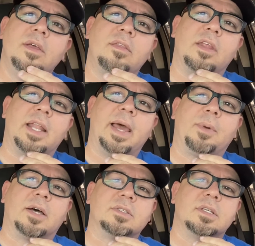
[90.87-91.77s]
than that,
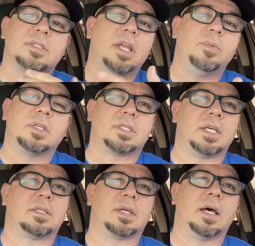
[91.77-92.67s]
because this
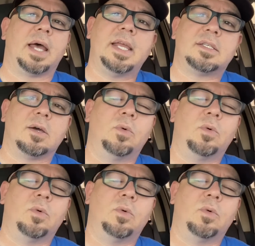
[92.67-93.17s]
W6 HO